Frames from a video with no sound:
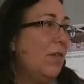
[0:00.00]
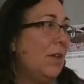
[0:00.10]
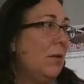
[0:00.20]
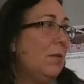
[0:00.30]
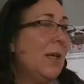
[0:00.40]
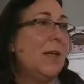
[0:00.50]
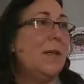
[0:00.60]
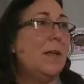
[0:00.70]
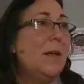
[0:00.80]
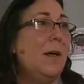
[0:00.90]
I don't like
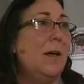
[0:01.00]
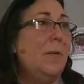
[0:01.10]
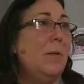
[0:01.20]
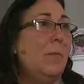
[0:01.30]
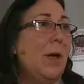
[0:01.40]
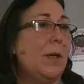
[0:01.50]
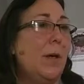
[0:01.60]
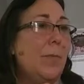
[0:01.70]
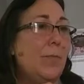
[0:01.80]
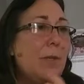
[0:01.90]
it, but
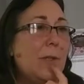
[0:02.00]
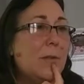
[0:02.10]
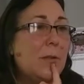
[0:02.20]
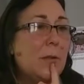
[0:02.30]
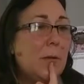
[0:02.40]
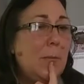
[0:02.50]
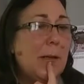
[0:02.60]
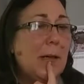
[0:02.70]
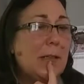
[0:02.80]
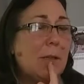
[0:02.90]
it's, oh my
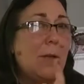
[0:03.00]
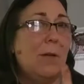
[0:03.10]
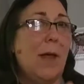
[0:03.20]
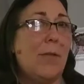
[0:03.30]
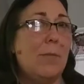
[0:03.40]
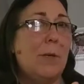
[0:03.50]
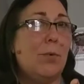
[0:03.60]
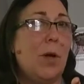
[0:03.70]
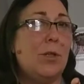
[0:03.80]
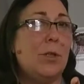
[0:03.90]
gosh, the Leatherman
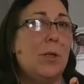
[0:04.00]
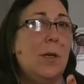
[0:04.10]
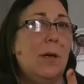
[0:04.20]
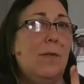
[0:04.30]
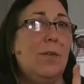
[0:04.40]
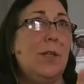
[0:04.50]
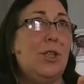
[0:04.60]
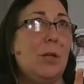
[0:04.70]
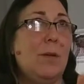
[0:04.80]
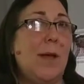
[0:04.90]
brush,
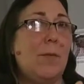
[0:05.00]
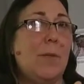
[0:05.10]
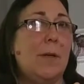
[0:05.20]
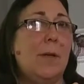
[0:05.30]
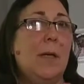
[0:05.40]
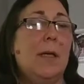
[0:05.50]
Felicia Leatherman.